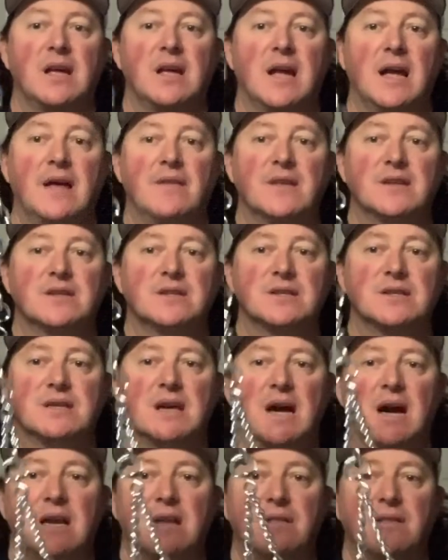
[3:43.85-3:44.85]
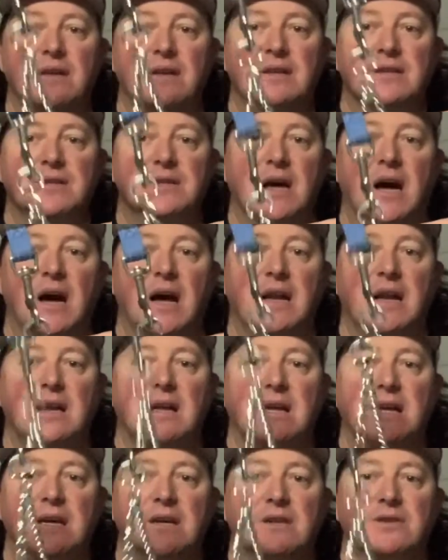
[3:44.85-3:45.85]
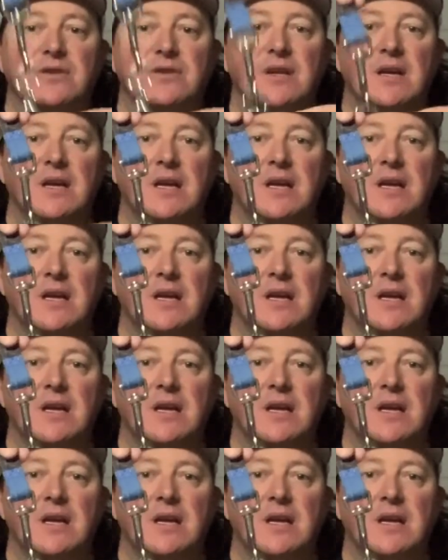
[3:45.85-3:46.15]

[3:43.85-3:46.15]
And this is kind of the design, is